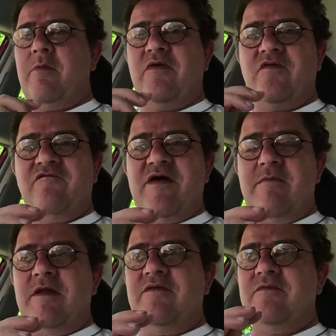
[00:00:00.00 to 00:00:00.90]
but we saw
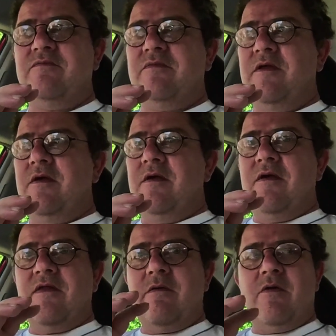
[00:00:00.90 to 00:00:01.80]
families, and
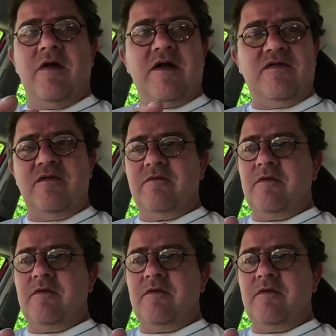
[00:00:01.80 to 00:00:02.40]
they were like,